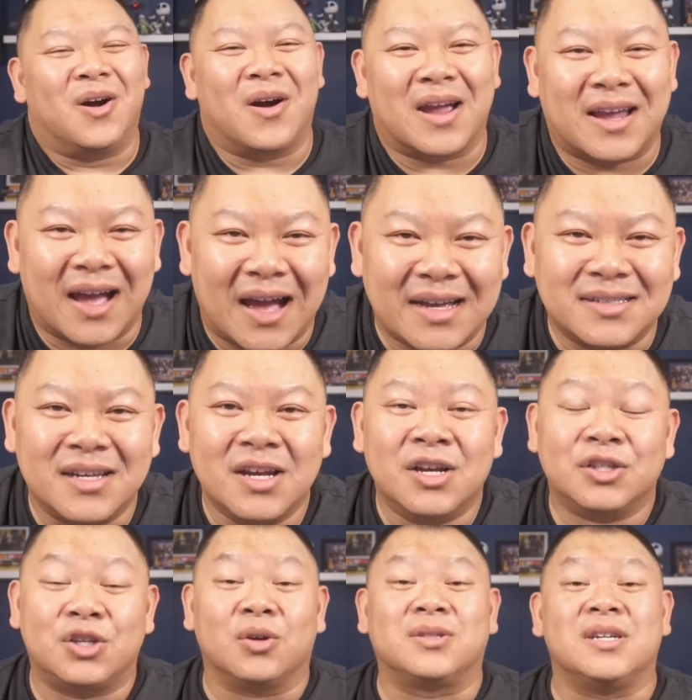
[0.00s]
All right, guys.
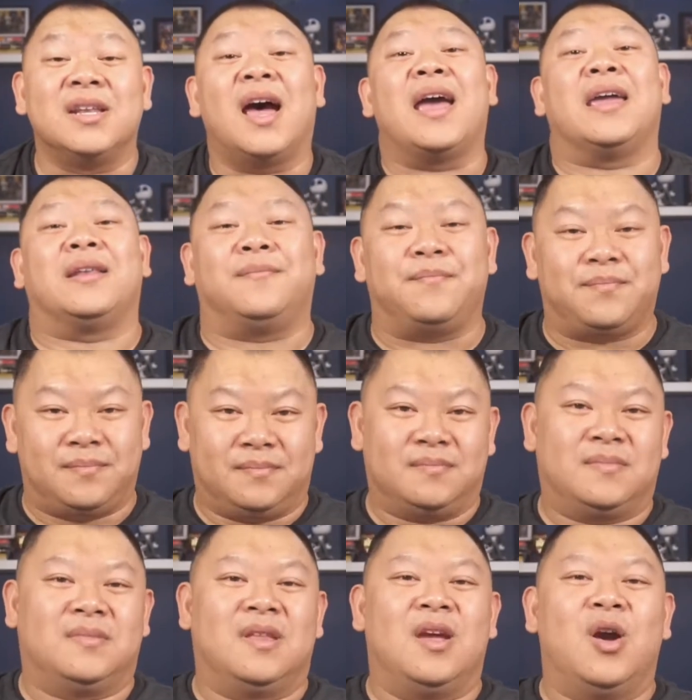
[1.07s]
So tonight,
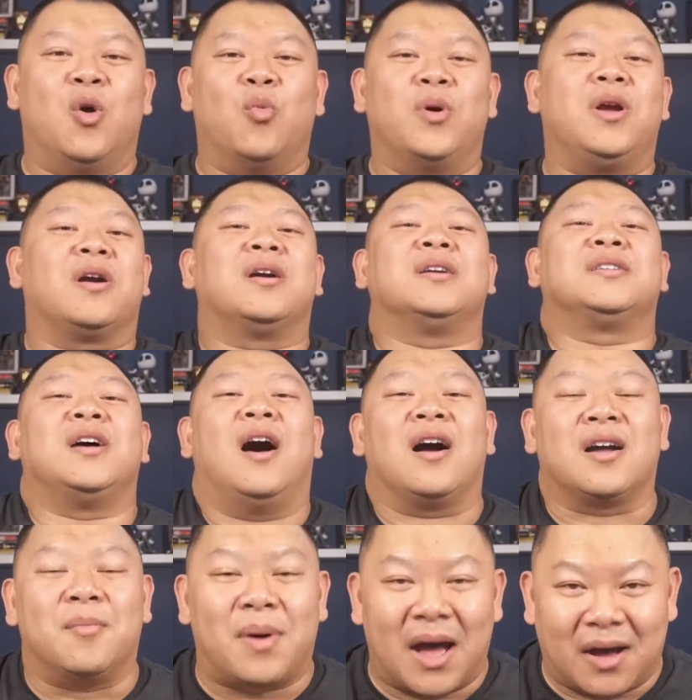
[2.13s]
we are going to
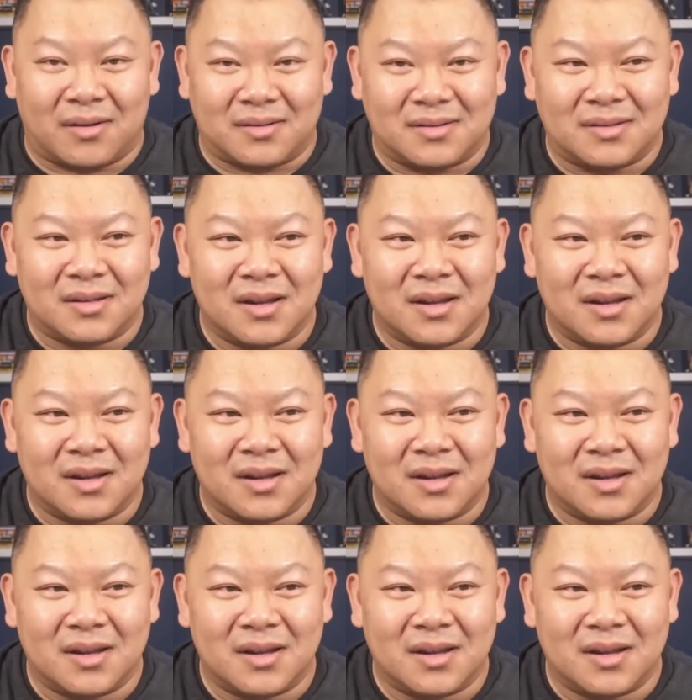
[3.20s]
talk about